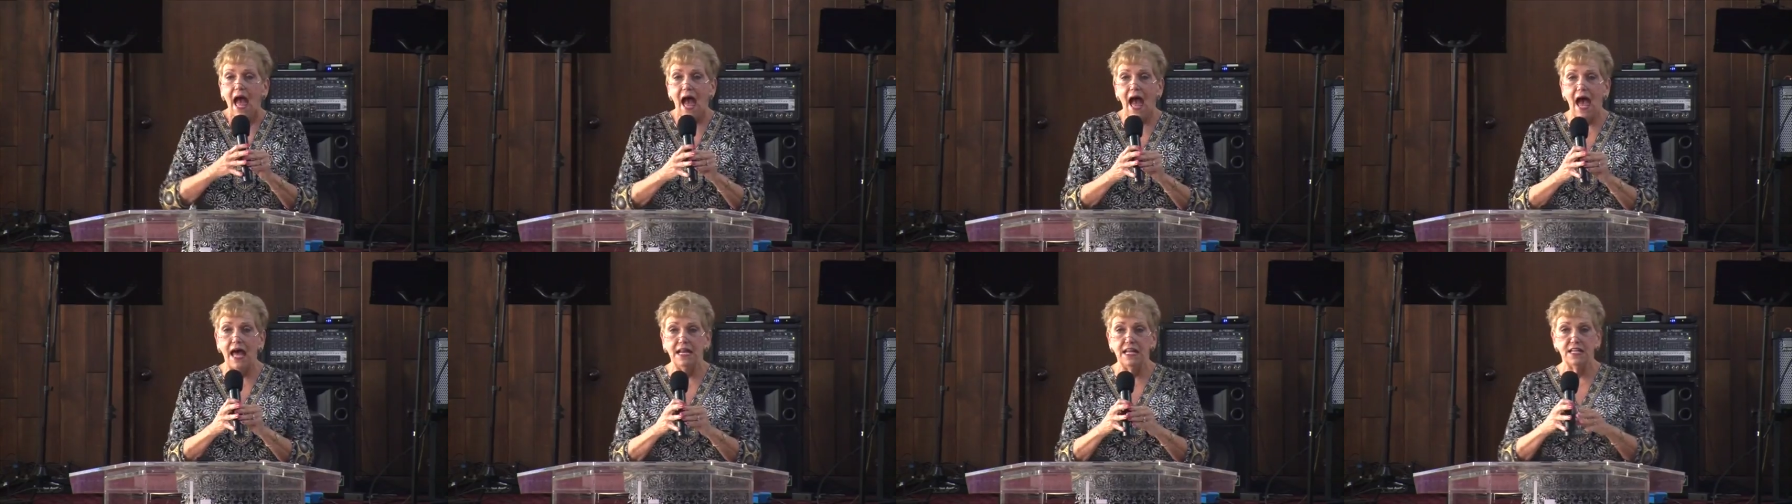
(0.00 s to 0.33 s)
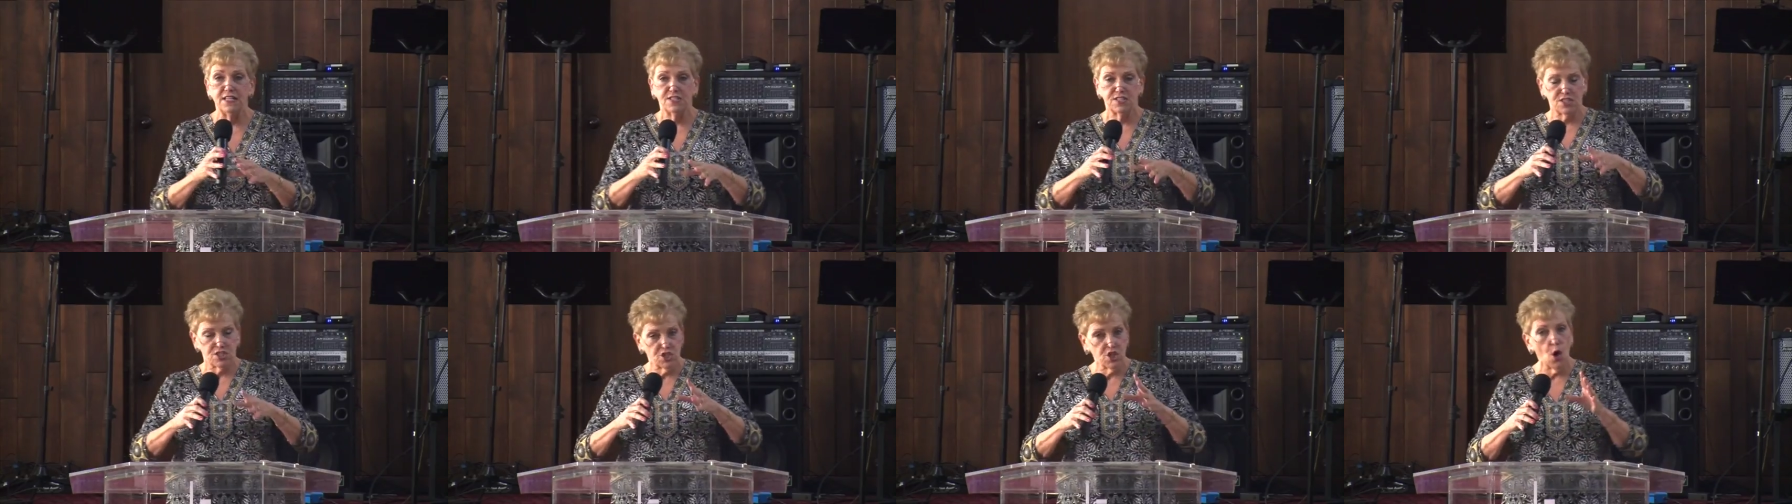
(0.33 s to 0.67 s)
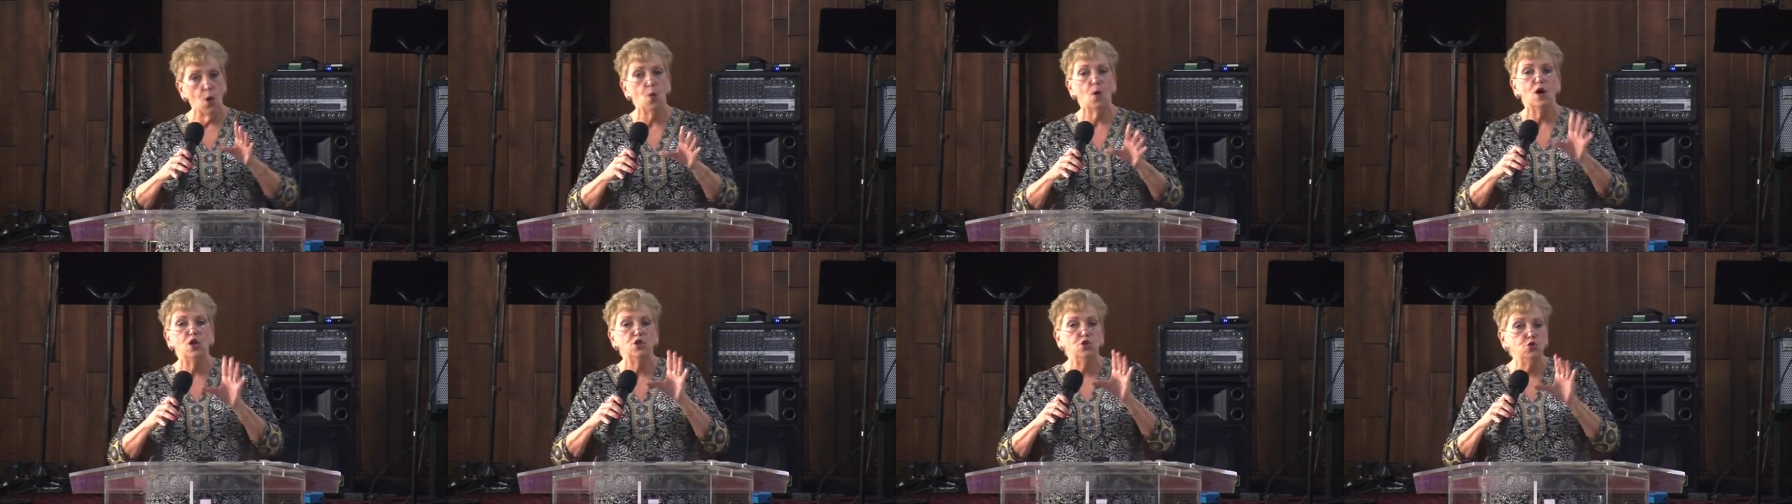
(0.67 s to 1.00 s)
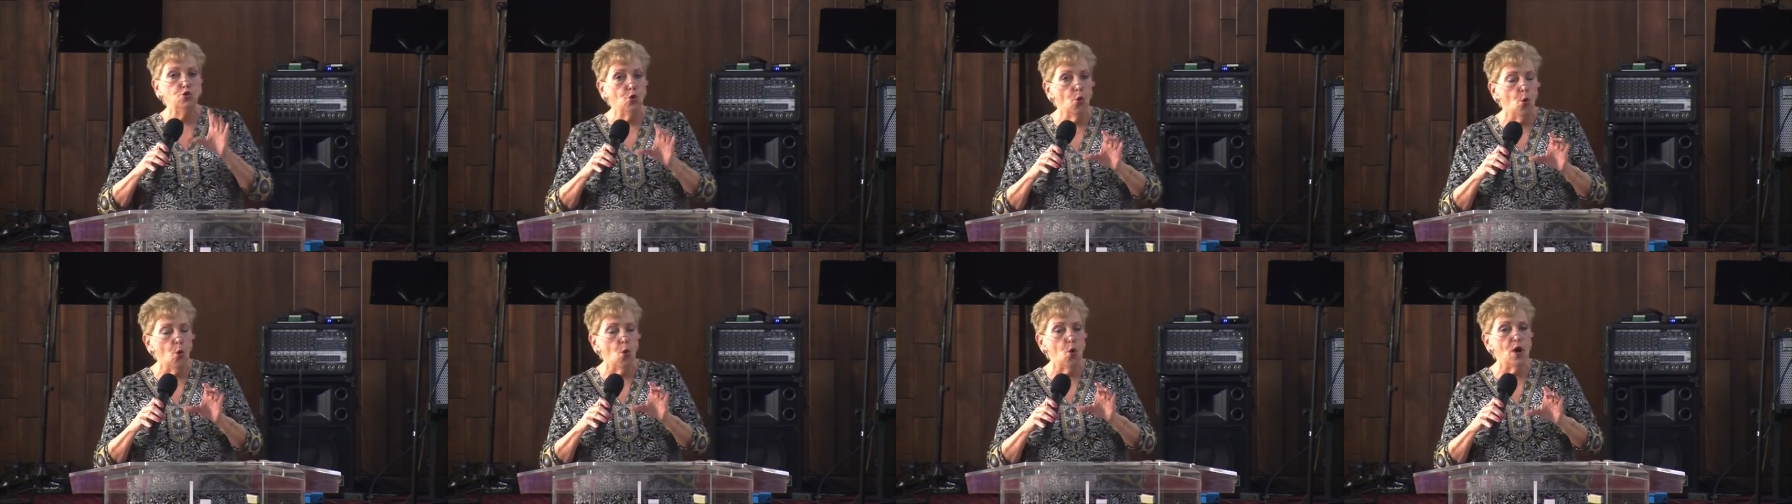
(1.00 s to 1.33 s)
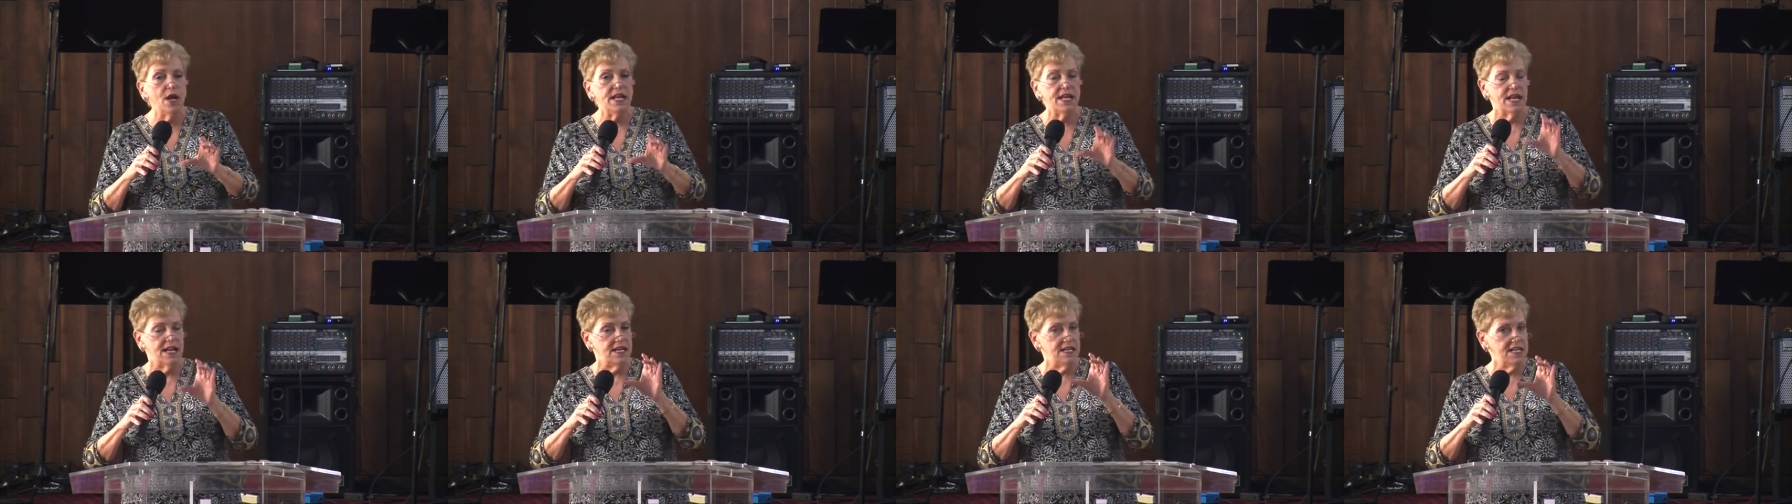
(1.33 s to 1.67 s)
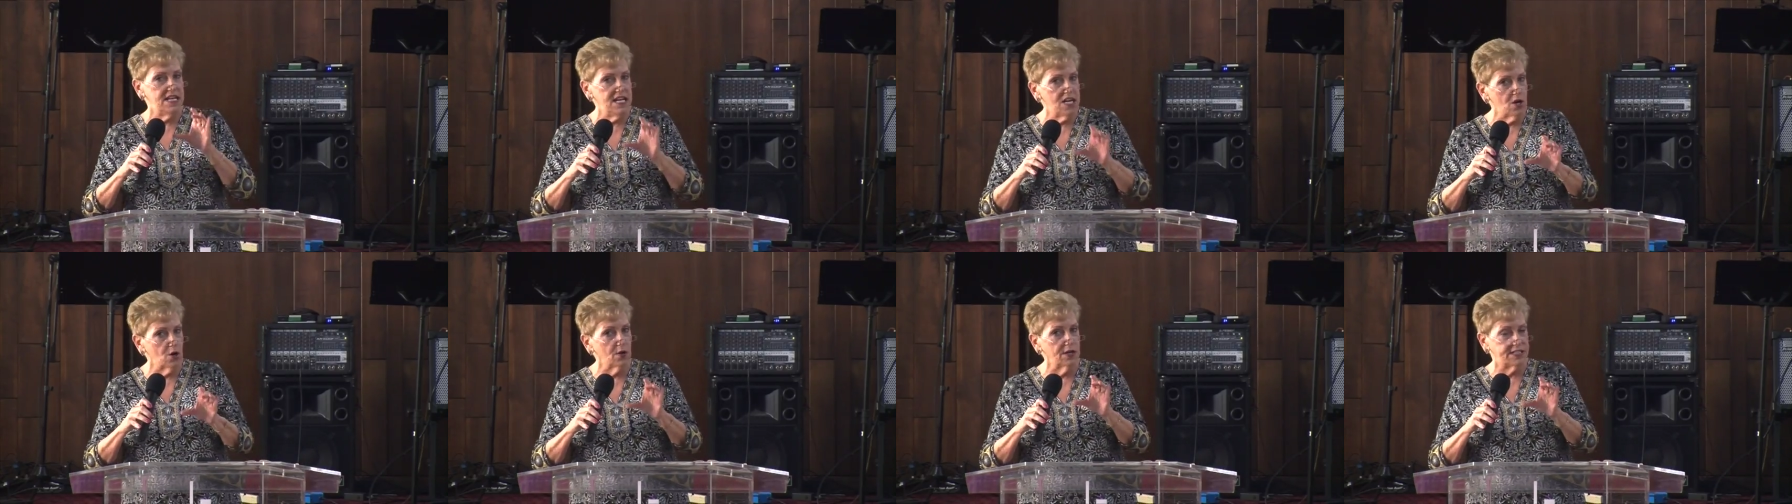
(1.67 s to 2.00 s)
and it's so annoyed
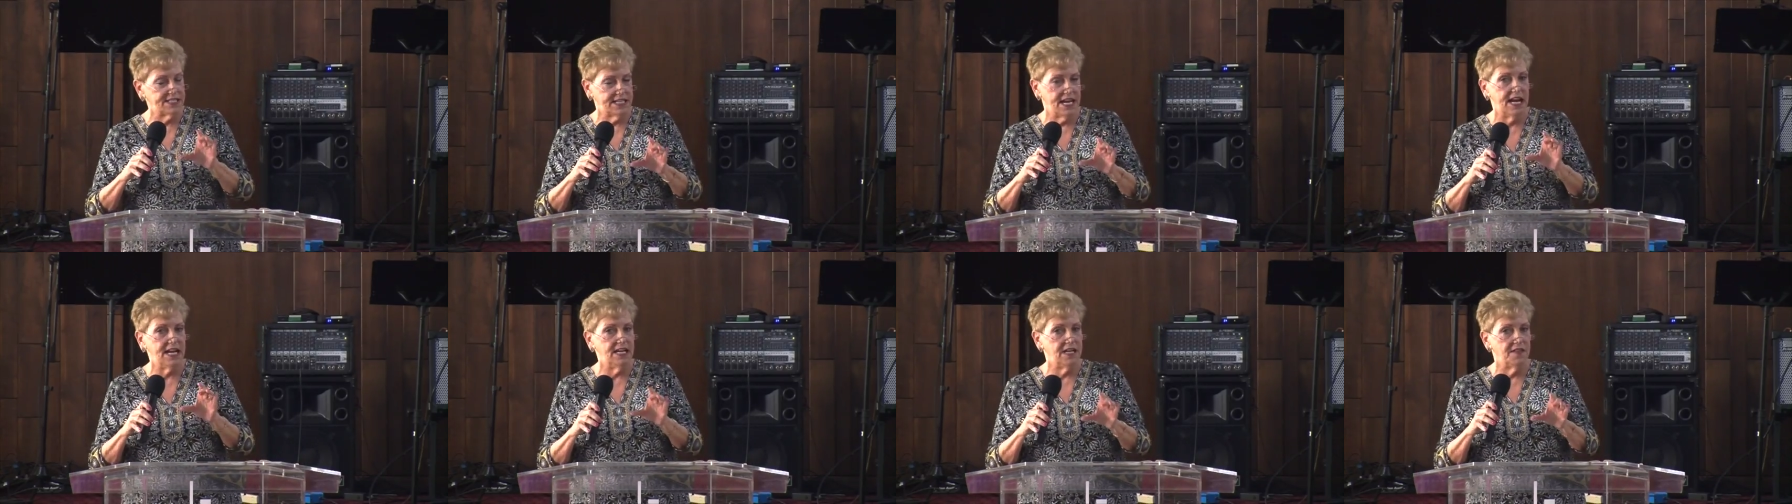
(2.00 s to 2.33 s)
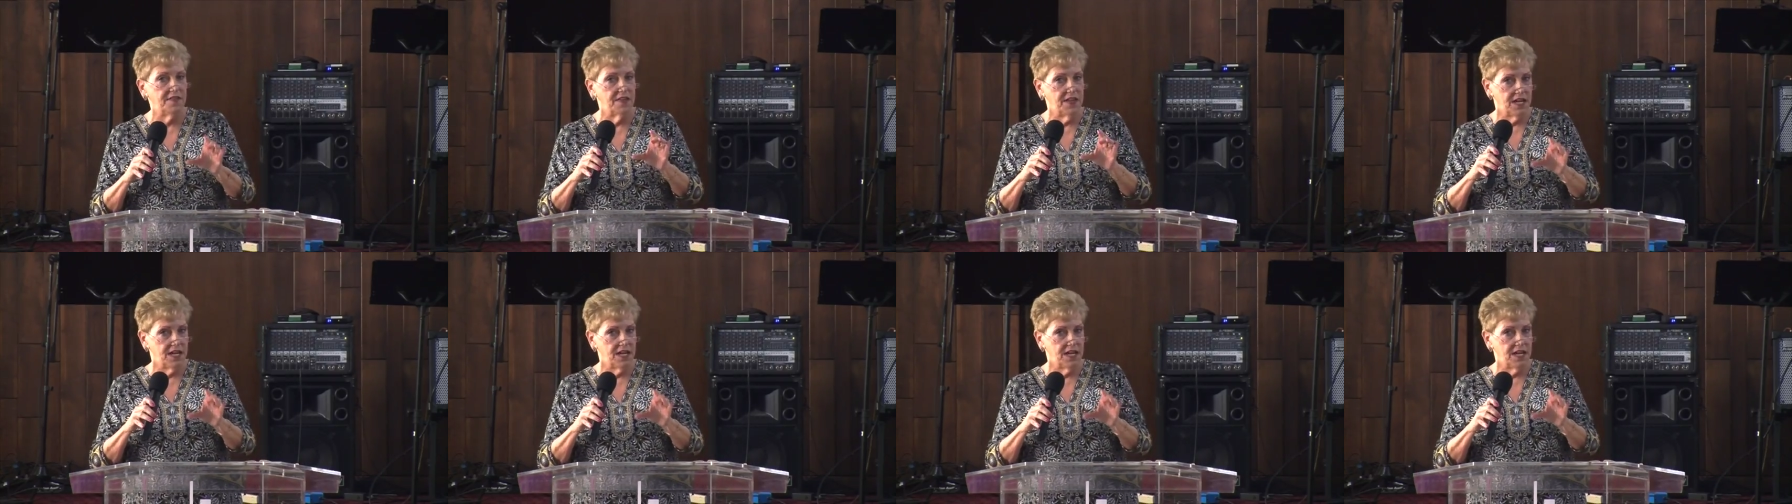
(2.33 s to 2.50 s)
and irritated